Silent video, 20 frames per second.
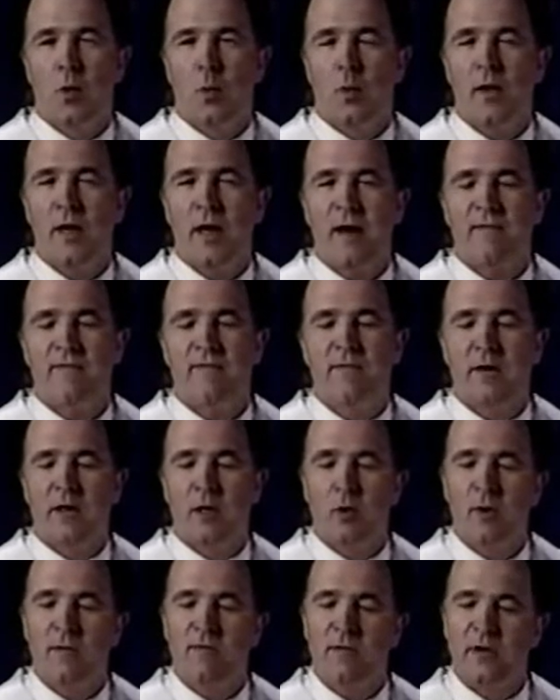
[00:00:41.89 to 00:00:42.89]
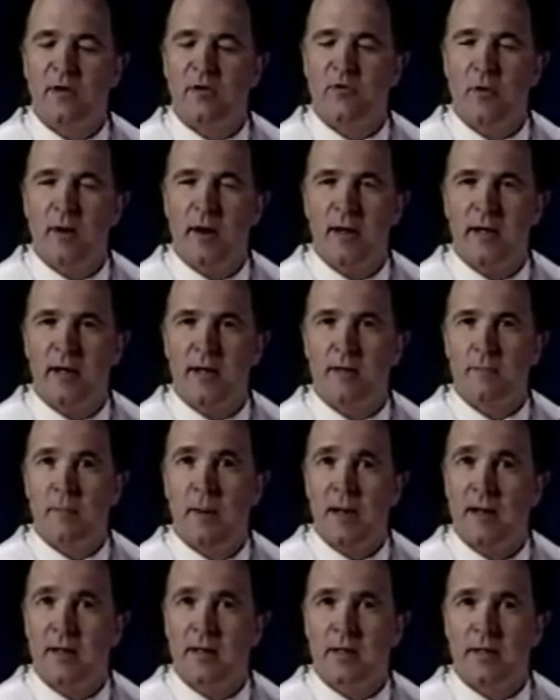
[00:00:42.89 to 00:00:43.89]
We have equivalent training
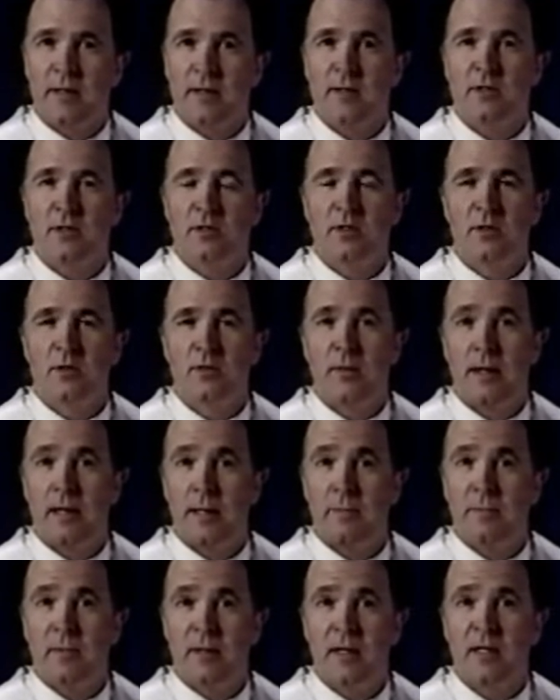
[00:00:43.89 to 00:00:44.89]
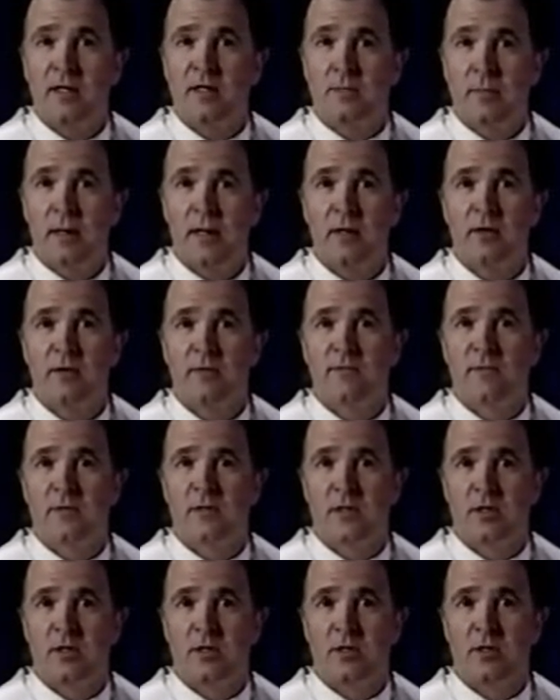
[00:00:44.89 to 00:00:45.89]
medically to MDs, medical
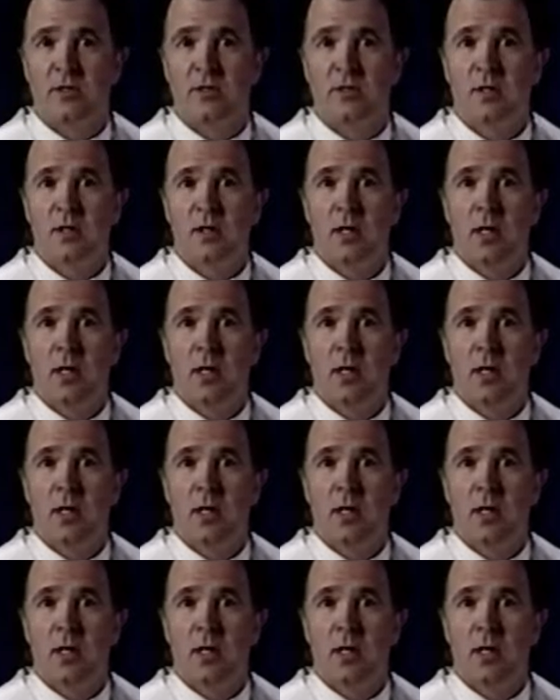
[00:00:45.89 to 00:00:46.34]
physicians,